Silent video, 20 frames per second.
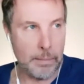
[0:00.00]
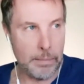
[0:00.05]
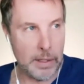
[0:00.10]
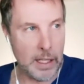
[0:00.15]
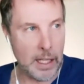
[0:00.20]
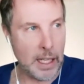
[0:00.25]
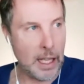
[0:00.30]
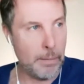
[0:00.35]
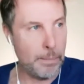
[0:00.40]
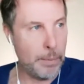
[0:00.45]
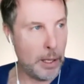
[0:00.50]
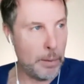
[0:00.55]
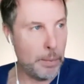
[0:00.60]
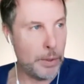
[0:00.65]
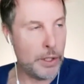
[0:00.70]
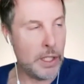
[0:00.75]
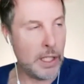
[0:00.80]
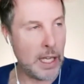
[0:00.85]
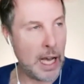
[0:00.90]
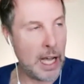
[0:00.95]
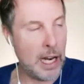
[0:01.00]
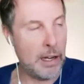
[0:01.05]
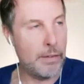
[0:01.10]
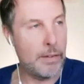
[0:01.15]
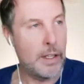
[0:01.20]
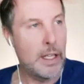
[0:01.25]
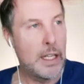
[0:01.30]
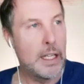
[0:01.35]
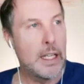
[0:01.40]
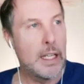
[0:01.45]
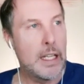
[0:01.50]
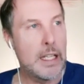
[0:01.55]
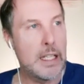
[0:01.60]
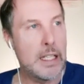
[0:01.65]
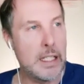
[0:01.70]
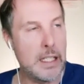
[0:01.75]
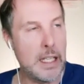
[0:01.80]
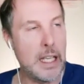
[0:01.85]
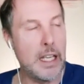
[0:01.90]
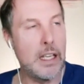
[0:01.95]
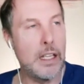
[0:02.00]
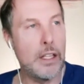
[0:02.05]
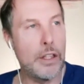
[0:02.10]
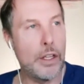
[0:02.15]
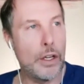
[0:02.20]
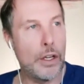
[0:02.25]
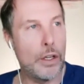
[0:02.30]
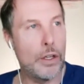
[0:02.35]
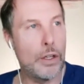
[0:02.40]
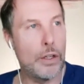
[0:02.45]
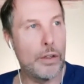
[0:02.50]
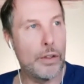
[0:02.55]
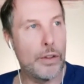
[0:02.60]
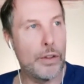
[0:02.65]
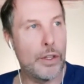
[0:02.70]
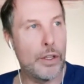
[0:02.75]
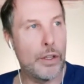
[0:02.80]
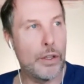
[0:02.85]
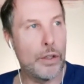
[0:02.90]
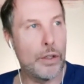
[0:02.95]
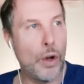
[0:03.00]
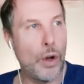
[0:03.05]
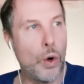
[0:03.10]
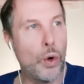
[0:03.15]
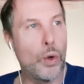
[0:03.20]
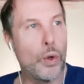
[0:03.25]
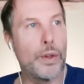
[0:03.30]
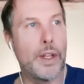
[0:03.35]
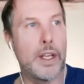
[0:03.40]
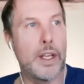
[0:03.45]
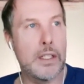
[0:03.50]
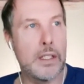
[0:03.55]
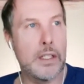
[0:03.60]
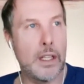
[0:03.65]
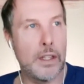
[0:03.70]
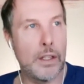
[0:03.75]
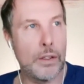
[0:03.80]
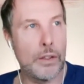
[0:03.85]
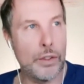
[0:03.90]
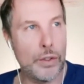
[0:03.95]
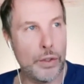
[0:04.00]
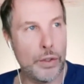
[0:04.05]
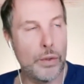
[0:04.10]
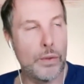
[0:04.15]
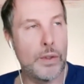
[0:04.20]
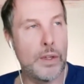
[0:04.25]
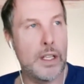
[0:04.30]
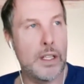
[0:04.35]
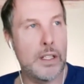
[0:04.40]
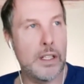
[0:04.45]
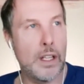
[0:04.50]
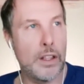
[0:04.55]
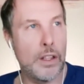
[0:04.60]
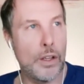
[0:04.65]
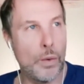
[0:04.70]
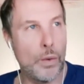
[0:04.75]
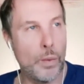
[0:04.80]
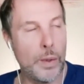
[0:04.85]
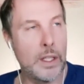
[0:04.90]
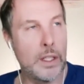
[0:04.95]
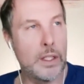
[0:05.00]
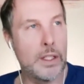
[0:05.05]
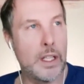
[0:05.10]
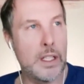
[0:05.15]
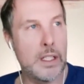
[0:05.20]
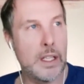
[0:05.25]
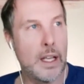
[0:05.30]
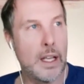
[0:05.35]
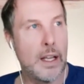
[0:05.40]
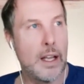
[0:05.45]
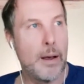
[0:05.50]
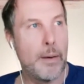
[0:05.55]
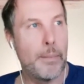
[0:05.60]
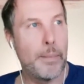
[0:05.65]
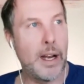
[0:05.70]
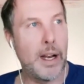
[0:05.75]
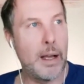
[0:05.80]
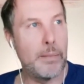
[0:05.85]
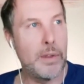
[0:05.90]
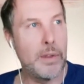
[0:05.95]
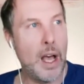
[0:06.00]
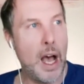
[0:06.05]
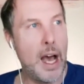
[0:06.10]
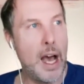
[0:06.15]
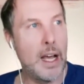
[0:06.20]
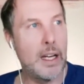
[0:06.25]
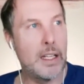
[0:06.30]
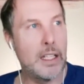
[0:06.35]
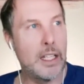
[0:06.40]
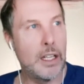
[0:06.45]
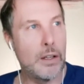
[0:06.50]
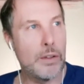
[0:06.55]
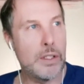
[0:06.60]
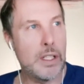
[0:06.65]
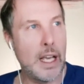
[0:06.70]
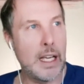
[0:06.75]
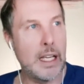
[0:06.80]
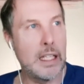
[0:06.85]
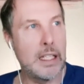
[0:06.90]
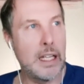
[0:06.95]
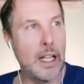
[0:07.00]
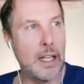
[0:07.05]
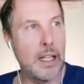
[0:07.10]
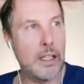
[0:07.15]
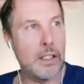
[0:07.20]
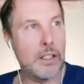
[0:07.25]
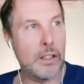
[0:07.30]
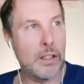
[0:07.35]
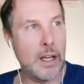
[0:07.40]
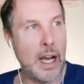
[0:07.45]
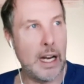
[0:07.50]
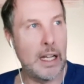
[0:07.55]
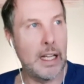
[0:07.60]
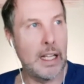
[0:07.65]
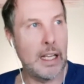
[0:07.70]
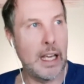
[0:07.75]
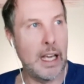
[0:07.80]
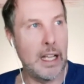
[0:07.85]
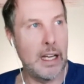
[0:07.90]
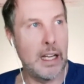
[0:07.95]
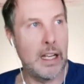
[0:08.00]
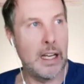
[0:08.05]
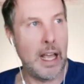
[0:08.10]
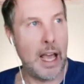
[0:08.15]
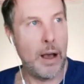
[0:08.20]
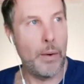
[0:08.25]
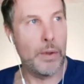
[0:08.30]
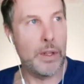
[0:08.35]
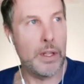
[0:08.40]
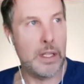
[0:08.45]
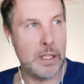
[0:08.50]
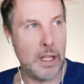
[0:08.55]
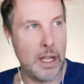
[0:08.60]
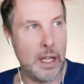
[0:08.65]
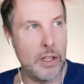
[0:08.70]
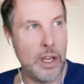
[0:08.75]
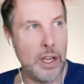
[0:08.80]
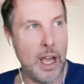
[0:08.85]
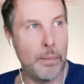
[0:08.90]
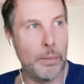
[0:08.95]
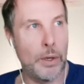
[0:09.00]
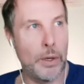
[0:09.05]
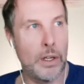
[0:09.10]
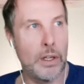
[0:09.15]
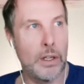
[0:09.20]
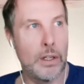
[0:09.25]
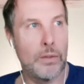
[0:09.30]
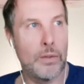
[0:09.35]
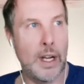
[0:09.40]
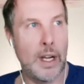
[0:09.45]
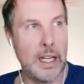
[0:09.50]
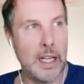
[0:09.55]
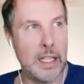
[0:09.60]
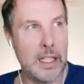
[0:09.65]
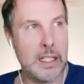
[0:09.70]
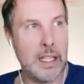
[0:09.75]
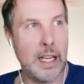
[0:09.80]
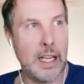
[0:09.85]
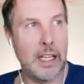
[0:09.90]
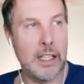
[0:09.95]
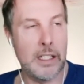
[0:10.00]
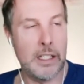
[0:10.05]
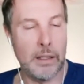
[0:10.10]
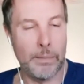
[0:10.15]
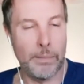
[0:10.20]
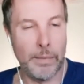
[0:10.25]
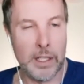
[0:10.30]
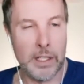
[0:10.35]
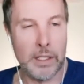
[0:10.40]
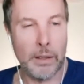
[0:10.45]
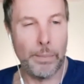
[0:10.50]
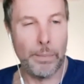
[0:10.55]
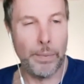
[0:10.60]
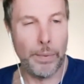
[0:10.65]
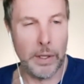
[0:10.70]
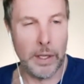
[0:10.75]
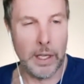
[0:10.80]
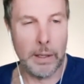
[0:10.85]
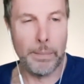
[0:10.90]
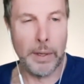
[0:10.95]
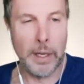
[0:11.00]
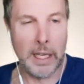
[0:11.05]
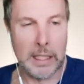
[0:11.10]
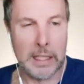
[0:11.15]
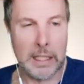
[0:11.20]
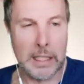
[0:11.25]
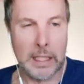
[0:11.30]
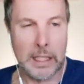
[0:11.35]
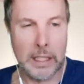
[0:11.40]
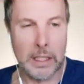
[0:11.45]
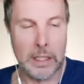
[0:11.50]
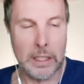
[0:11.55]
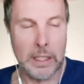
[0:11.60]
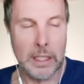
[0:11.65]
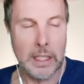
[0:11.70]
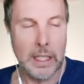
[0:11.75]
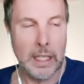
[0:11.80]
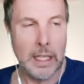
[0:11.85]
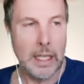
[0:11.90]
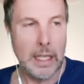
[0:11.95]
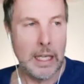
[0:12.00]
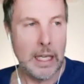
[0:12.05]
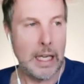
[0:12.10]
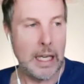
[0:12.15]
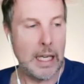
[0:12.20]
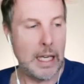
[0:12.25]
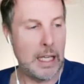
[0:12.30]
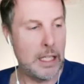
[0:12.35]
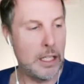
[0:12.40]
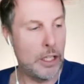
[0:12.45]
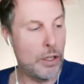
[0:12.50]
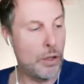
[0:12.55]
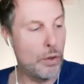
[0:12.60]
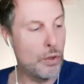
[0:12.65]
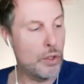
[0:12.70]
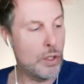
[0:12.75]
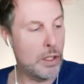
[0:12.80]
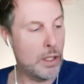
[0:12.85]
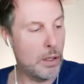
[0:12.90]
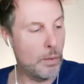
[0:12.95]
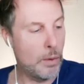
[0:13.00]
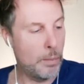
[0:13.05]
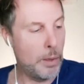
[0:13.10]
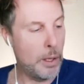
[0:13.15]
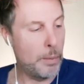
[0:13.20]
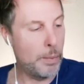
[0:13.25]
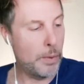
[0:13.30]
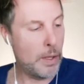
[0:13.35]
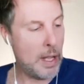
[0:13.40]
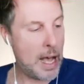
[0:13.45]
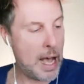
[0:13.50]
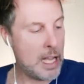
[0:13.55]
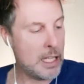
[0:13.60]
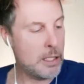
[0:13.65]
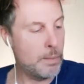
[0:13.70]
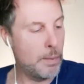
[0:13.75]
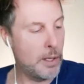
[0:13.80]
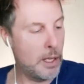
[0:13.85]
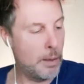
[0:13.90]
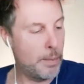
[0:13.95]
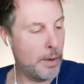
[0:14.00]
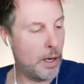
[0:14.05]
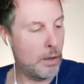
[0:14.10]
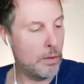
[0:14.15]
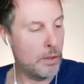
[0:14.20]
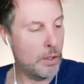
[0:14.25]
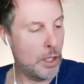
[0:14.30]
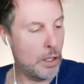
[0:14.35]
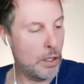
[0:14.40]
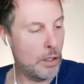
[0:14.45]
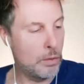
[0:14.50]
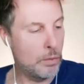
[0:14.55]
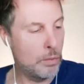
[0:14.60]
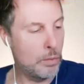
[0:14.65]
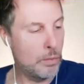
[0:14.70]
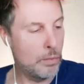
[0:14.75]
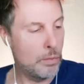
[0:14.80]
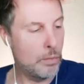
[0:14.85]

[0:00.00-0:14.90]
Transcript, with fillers: they get people to kind of see their their wholeness and their trueness and their realness but i'm not you know psychedelics are kind of like hitting an ant with a sledgehammer right it's like it's a it's a pretty big deal and usually when people ask me about you know